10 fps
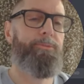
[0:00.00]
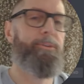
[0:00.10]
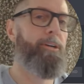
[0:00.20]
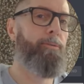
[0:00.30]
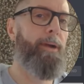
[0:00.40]
Well, if
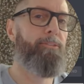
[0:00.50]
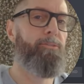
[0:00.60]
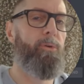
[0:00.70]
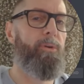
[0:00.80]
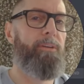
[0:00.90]
you're going to write
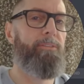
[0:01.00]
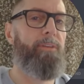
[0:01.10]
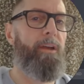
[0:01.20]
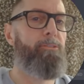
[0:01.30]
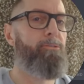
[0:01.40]

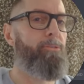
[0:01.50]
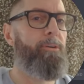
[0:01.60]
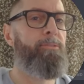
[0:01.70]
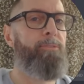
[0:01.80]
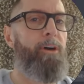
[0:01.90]
stories, and
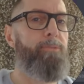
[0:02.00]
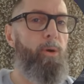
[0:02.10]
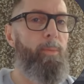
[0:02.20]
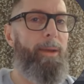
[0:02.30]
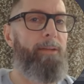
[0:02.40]
stories involve
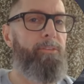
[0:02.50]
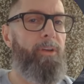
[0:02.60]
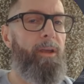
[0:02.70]
romance